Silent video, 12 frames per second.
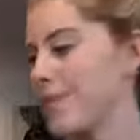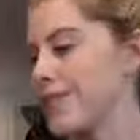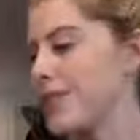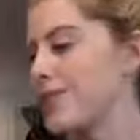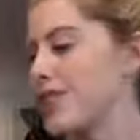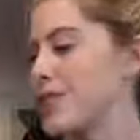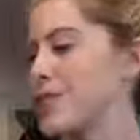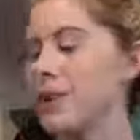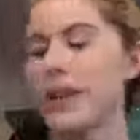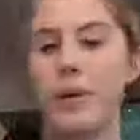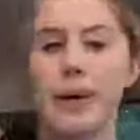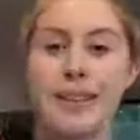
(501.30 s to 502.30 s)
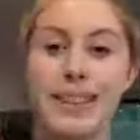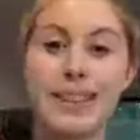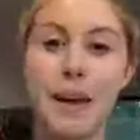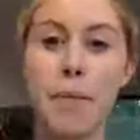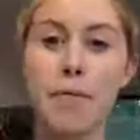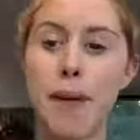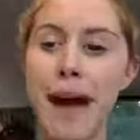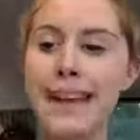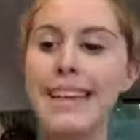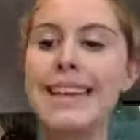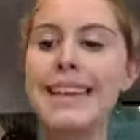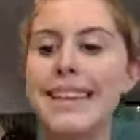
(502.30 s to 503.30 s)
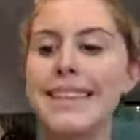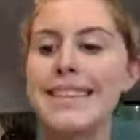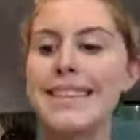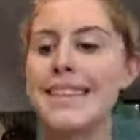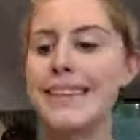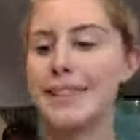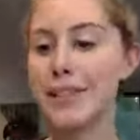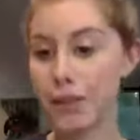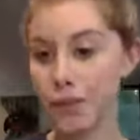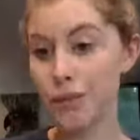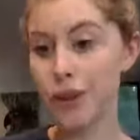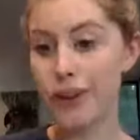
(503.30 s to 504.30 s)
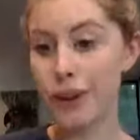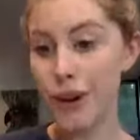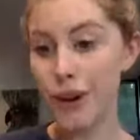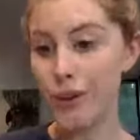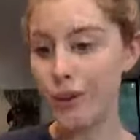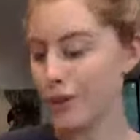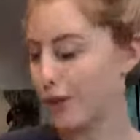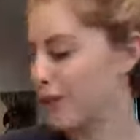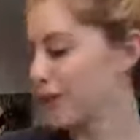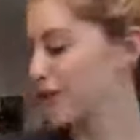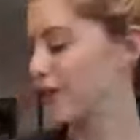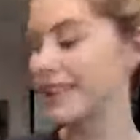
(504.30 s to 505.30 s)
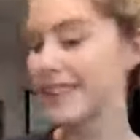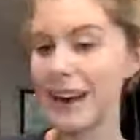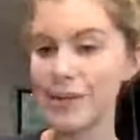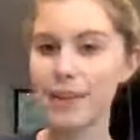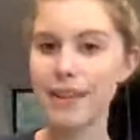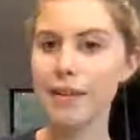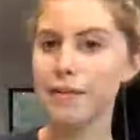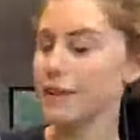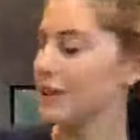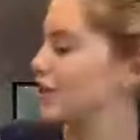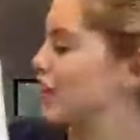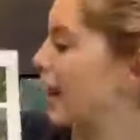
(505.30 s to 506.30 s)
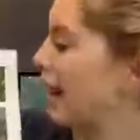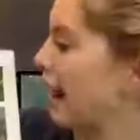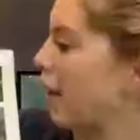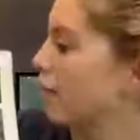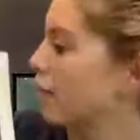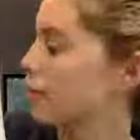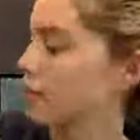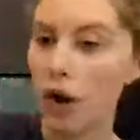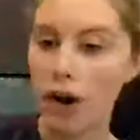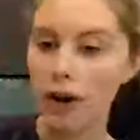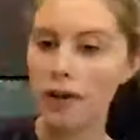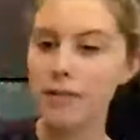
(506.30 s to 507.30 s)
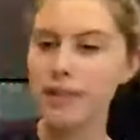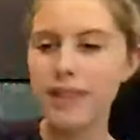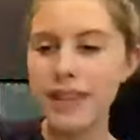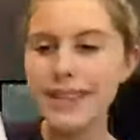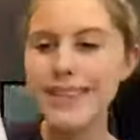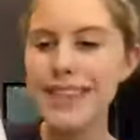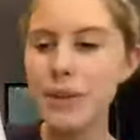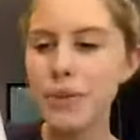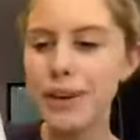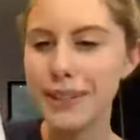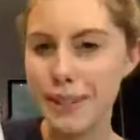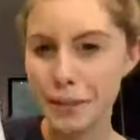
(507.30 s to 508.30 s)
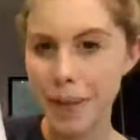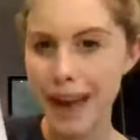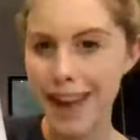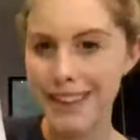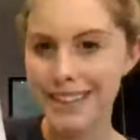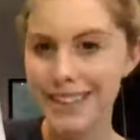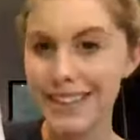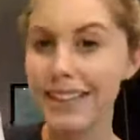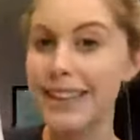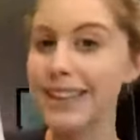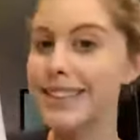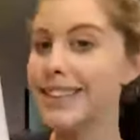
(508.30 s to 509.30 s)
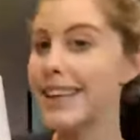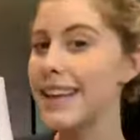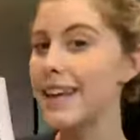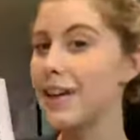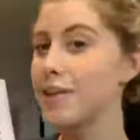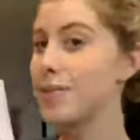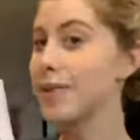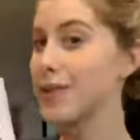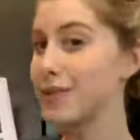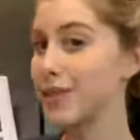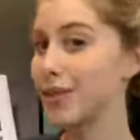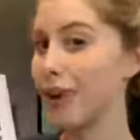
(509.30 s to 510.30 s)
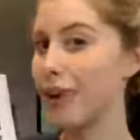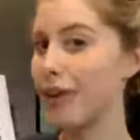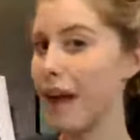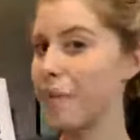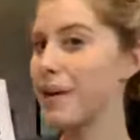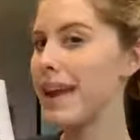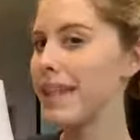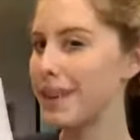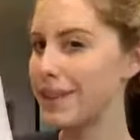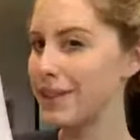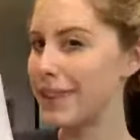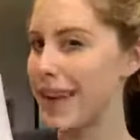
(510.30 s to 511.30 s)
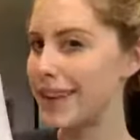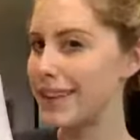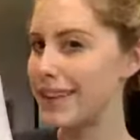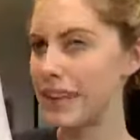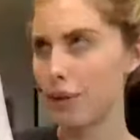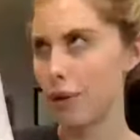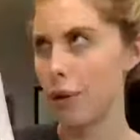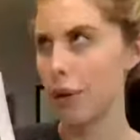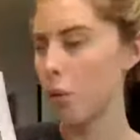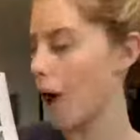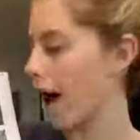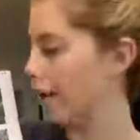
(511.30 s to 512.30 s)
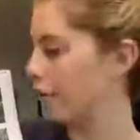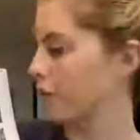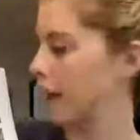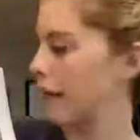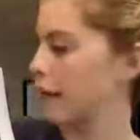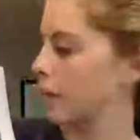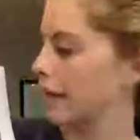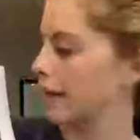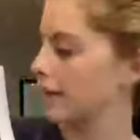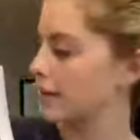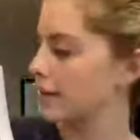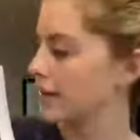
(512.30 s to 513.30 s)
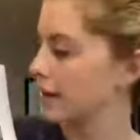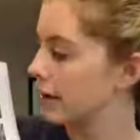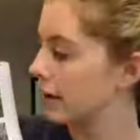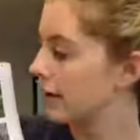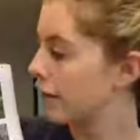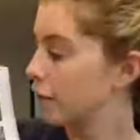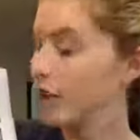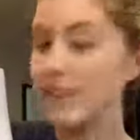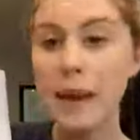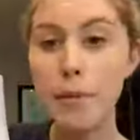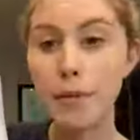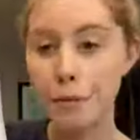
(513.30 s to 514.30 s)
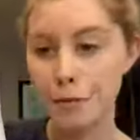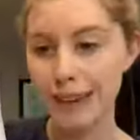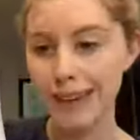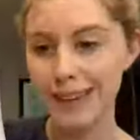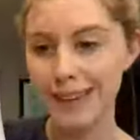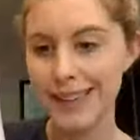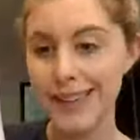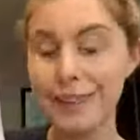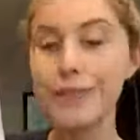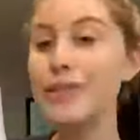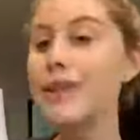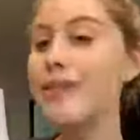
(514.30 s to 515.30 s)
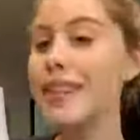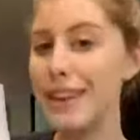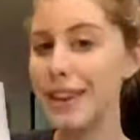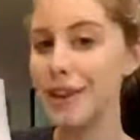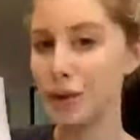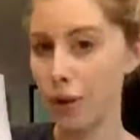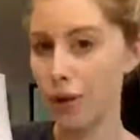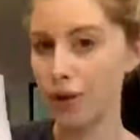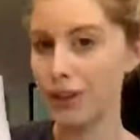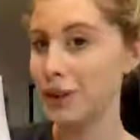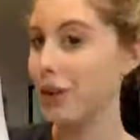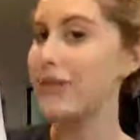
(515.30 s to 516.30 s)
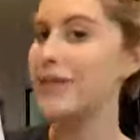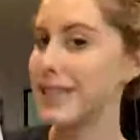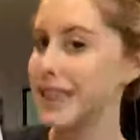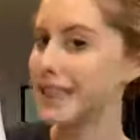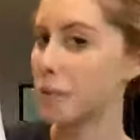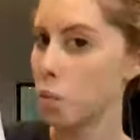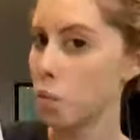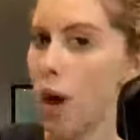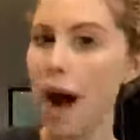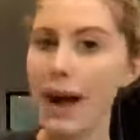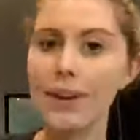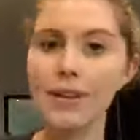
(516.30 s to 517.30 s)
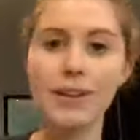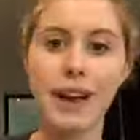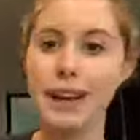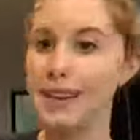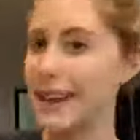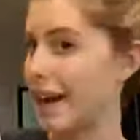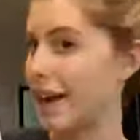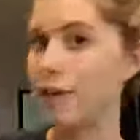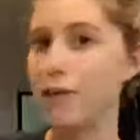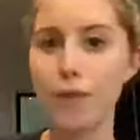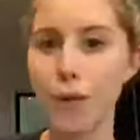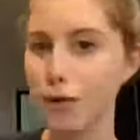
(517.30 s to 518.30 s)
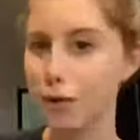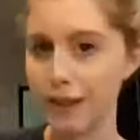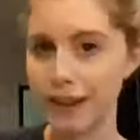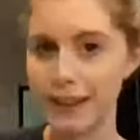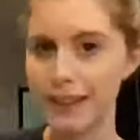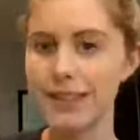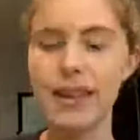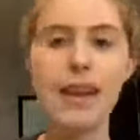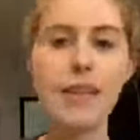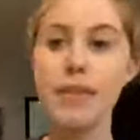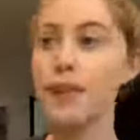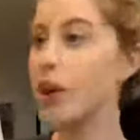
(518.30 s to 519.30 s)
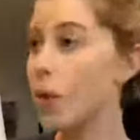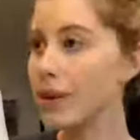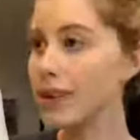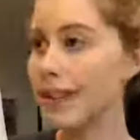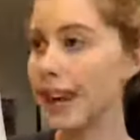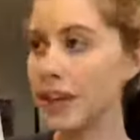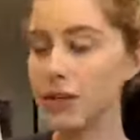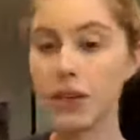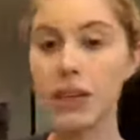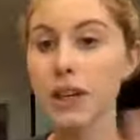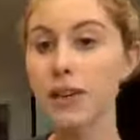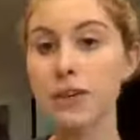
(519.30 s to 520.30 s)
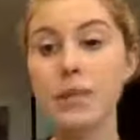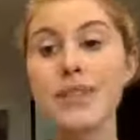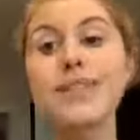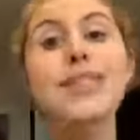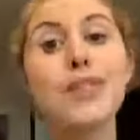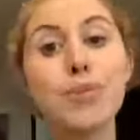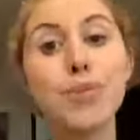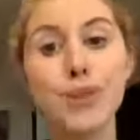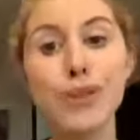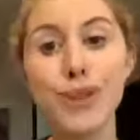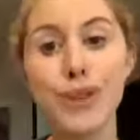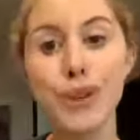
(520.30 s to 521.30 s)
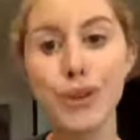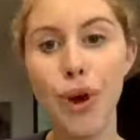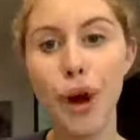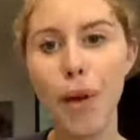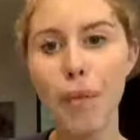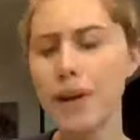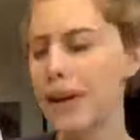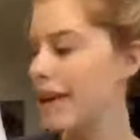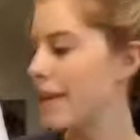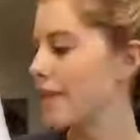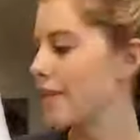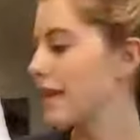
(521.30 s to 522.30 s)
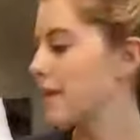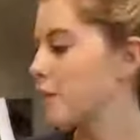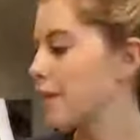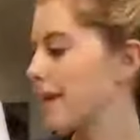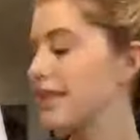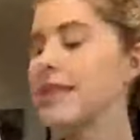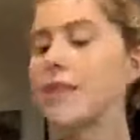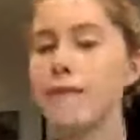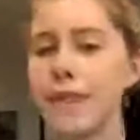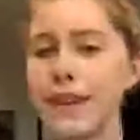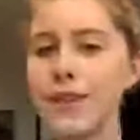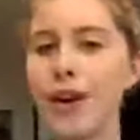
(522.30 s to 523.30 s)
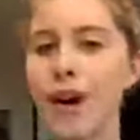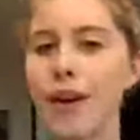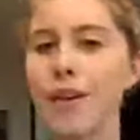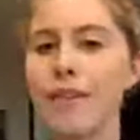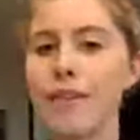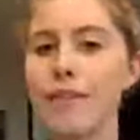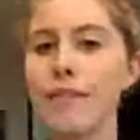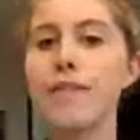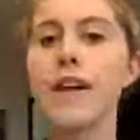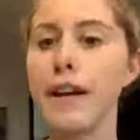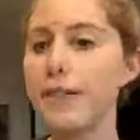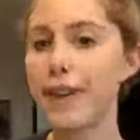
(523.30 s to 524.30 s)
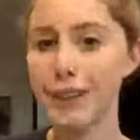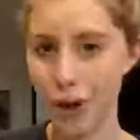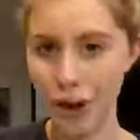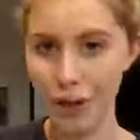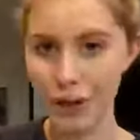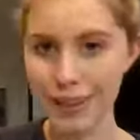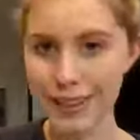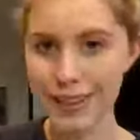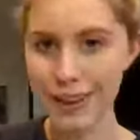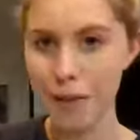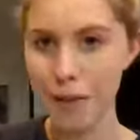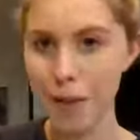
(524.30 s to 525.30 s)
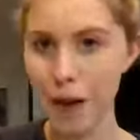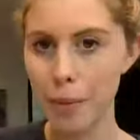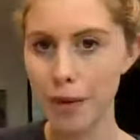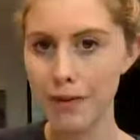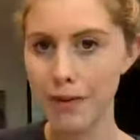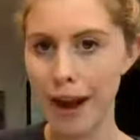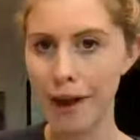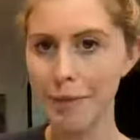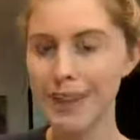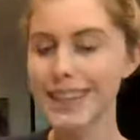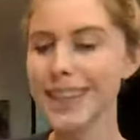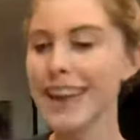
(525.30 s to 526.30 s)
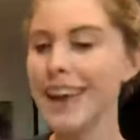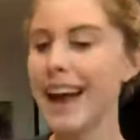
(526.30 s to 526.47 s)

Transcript: So just really quickly, some of my easy to really go-to fruit trees that I would love for you to check out are the things that you would expect, the things that really suit our climate and that you tend to see growing wild around the place. For example, figs. If you live in the inner north, you have seen some wild, uncared for figs that no one's touched for years but still produce a good crop. That's because figs are very, very tolerant of the Melbourne environment.